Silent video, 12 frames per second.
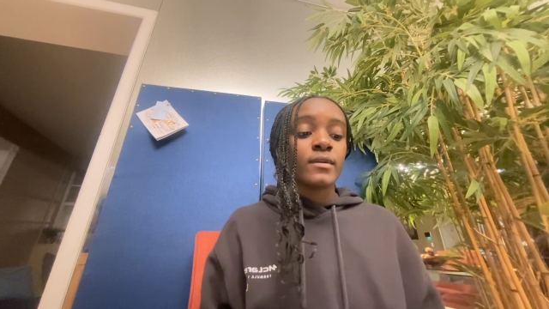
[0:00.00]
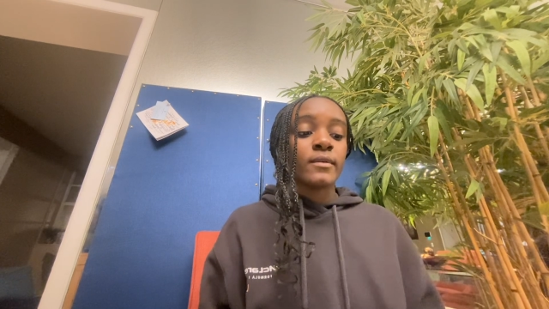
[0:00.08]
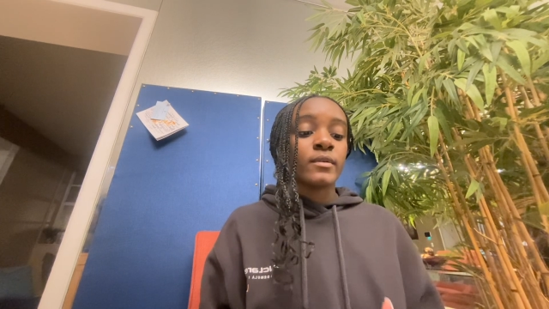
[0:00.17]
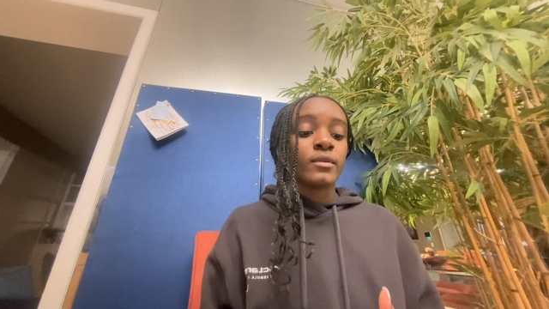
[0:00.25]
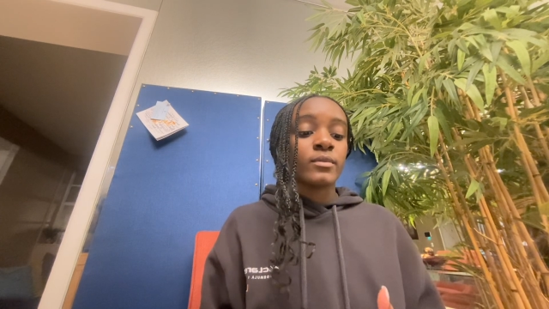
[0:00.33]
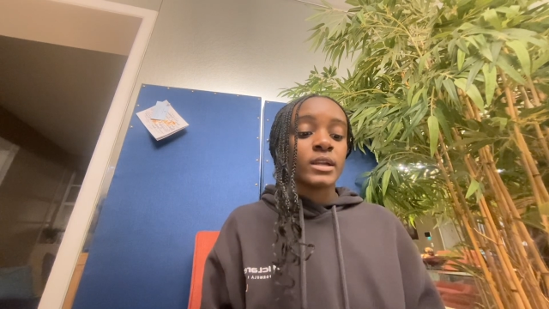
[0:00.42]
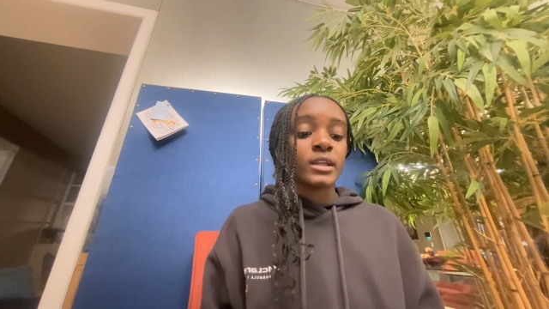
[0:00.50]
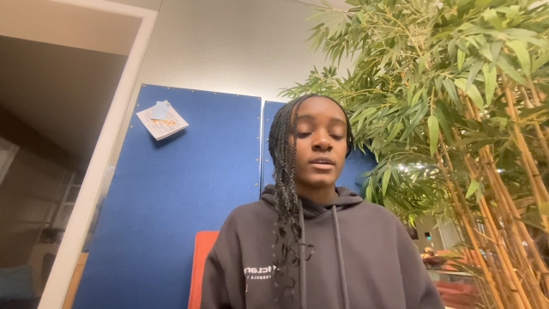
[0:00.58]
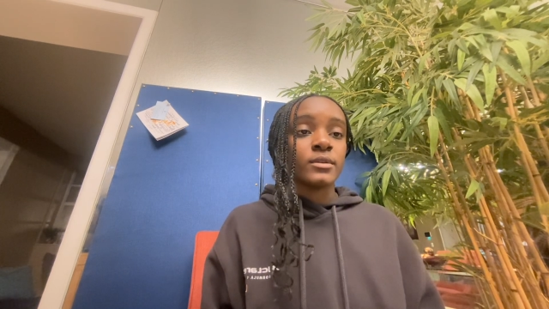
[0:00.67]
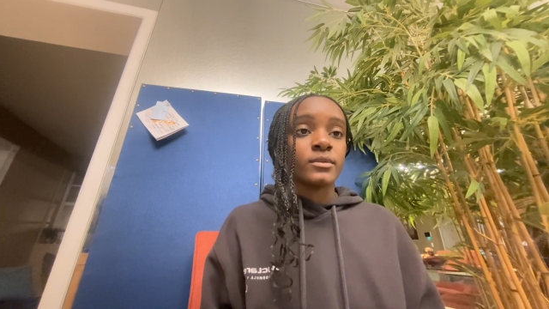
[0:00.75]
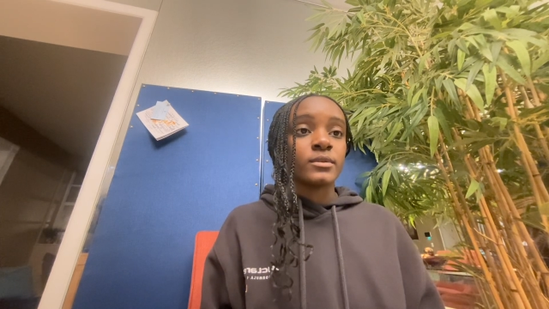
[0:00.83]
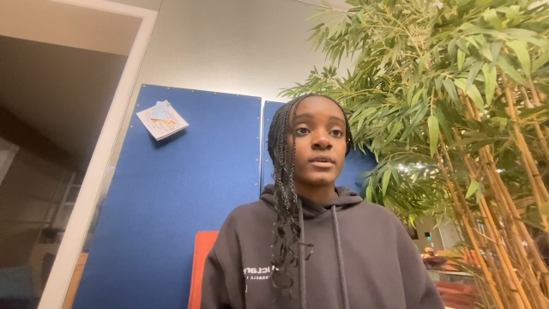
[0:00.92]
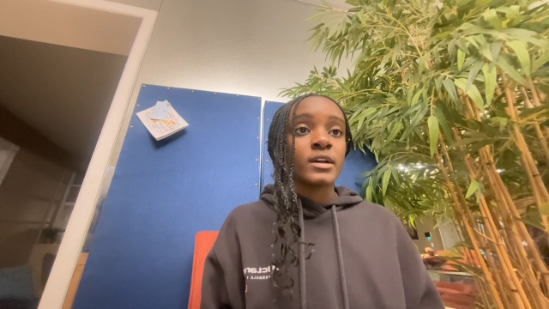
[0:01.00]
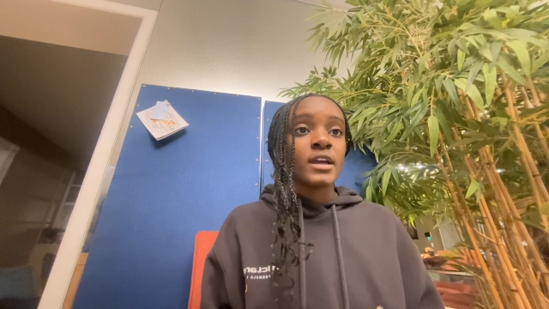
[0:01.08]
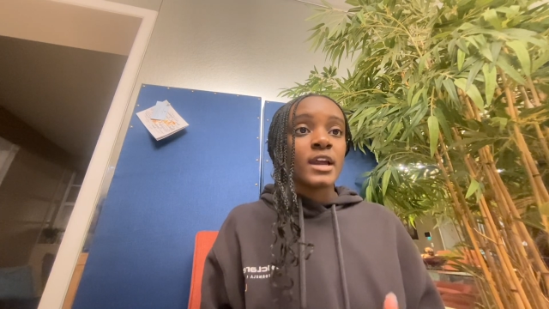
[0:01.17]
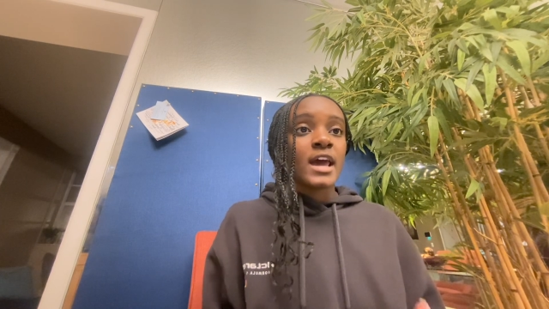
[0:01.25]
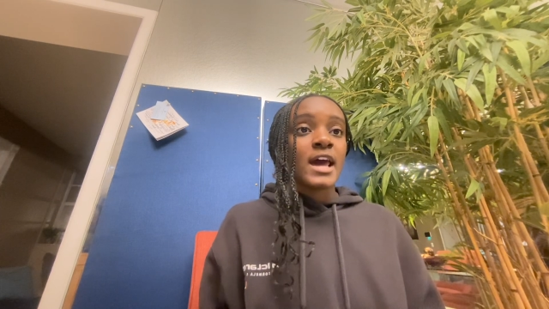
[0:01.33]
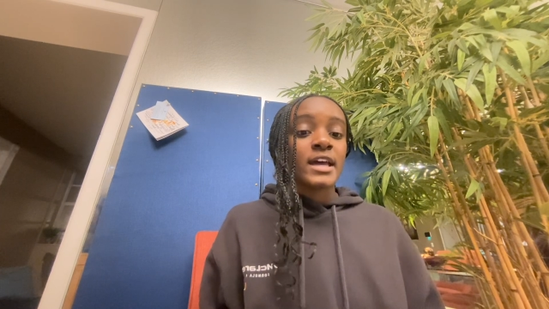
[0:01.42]
of a
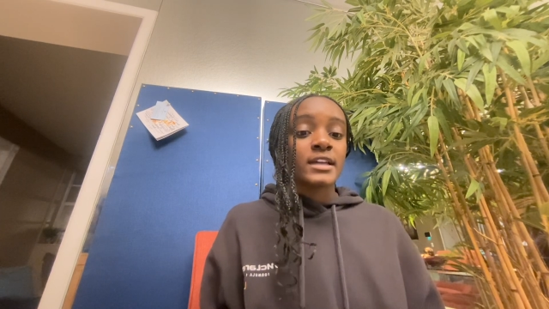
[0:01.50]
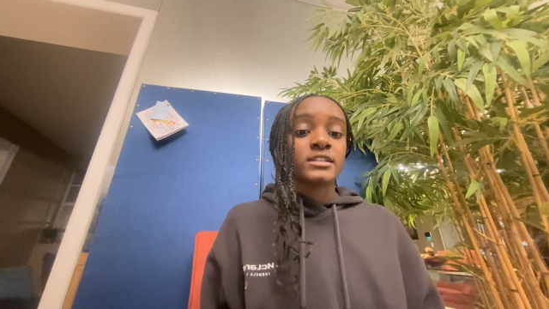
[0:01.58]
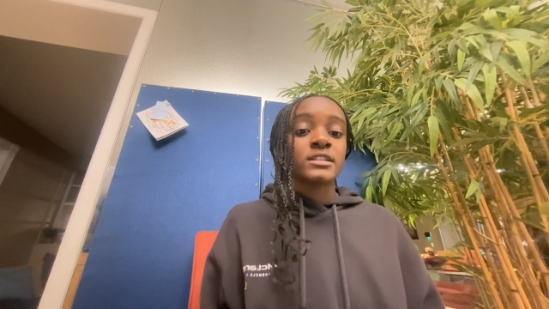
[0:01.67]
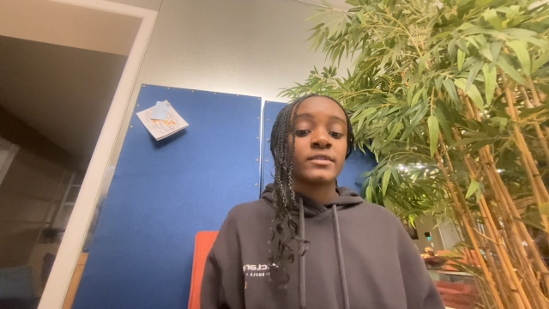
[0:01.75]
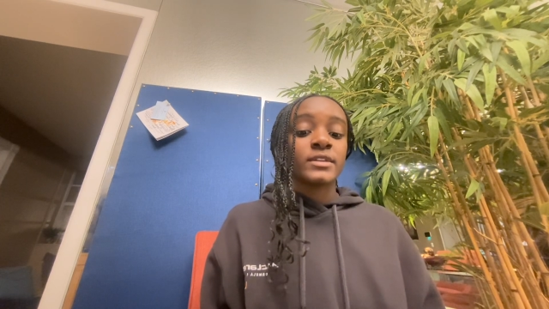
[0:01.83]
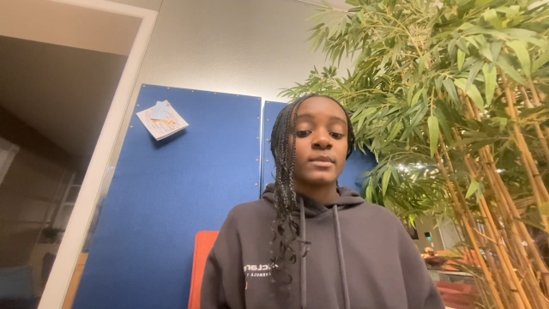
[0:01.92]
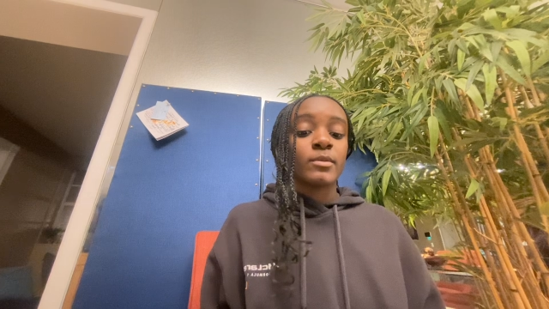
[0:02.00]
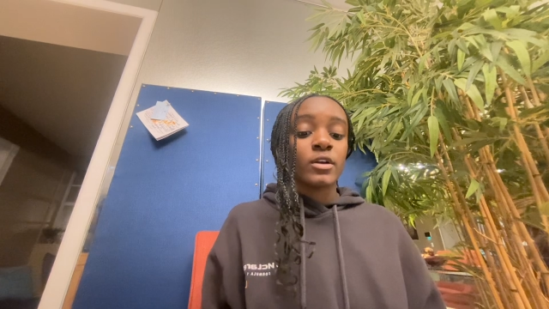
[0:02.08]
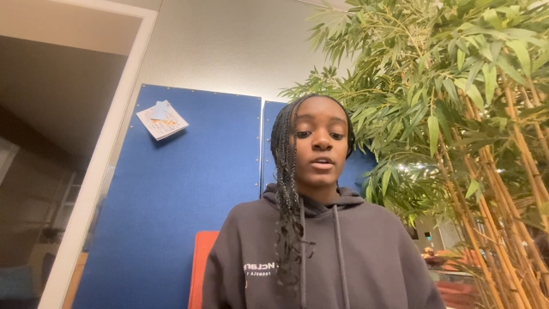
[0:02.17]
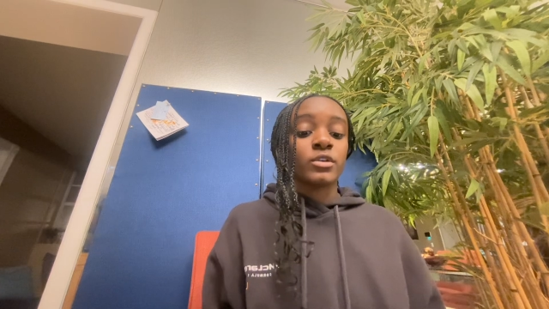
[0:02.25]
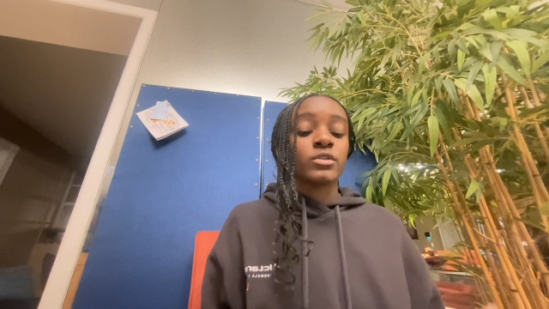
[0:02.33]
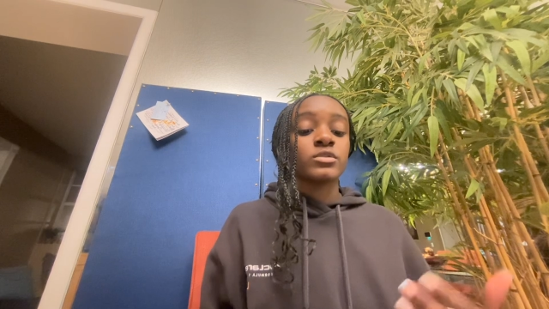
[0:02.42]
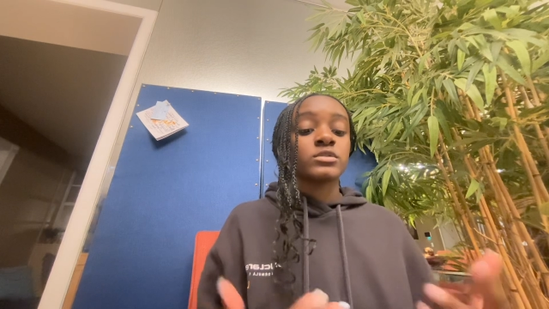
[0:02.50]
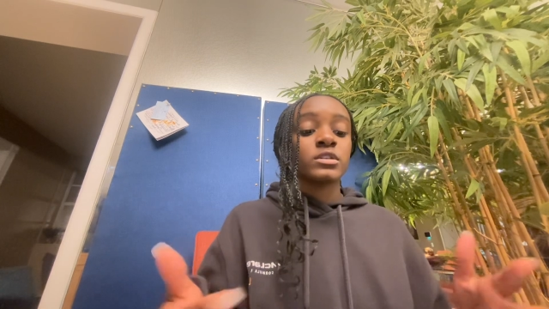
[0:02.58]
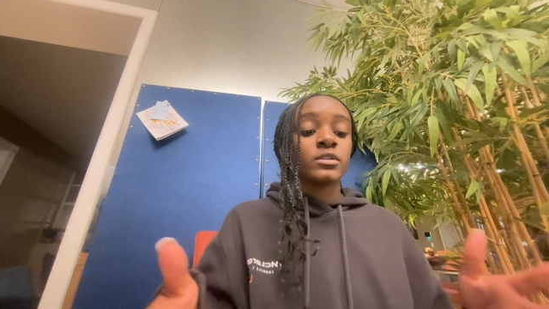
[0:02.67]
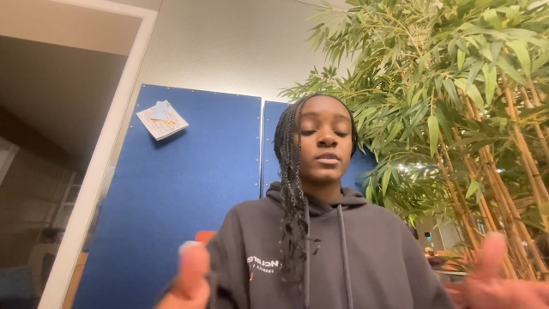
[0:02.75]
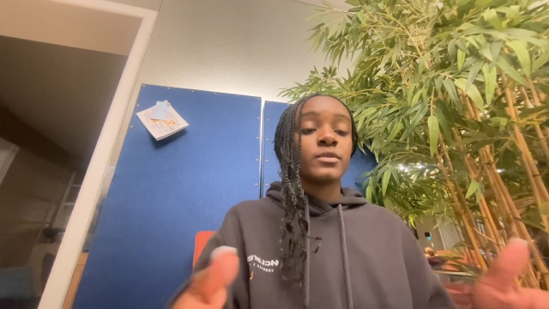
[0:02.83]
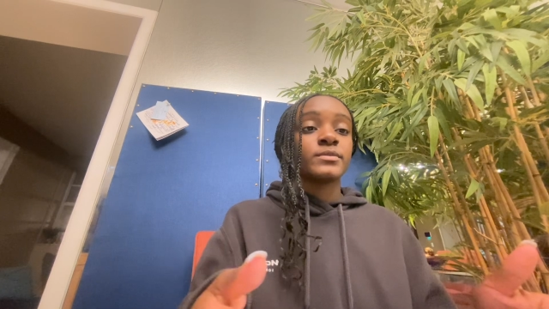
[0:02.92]
radioactivity particle
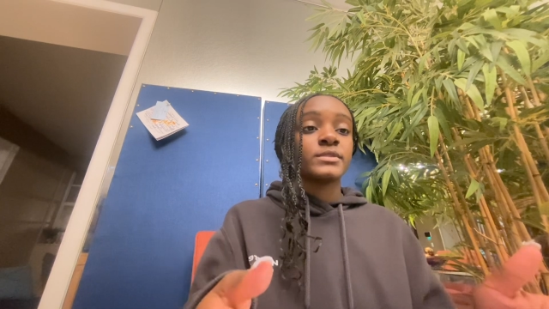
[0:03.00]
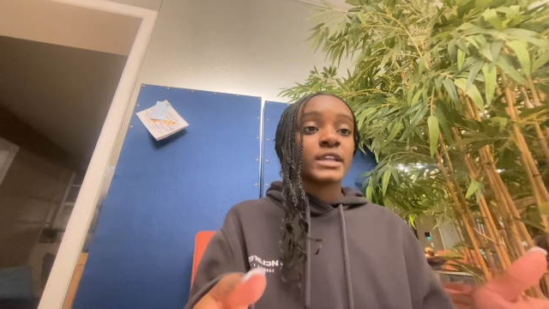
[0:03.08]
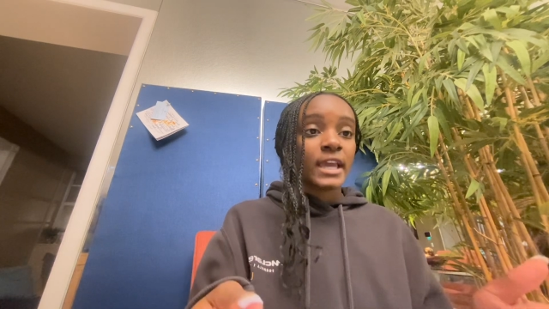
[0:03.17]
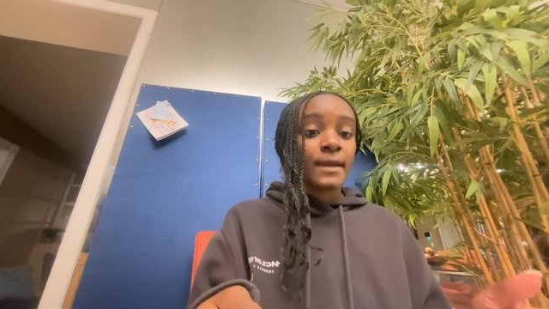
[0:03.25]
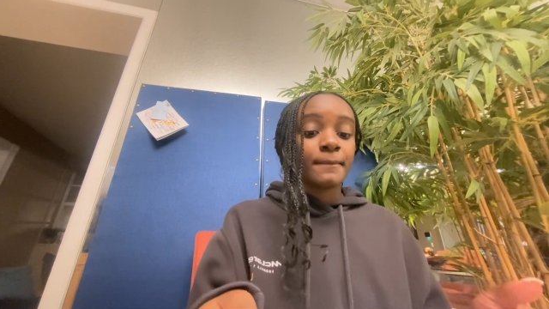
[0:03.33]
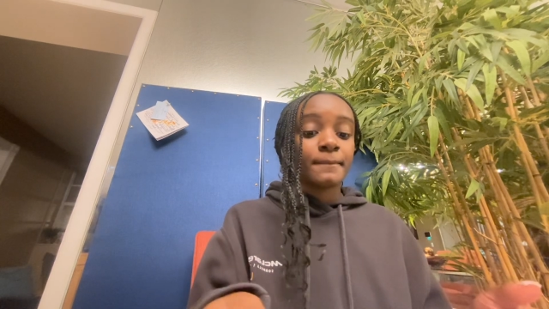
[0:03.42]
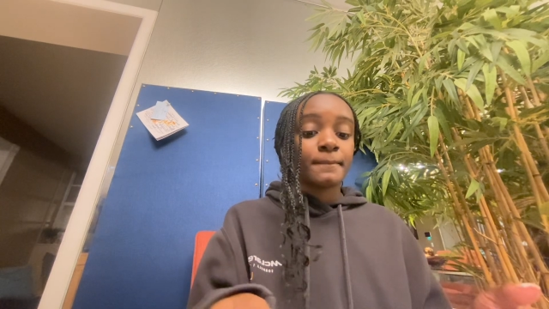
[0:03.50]
to decay.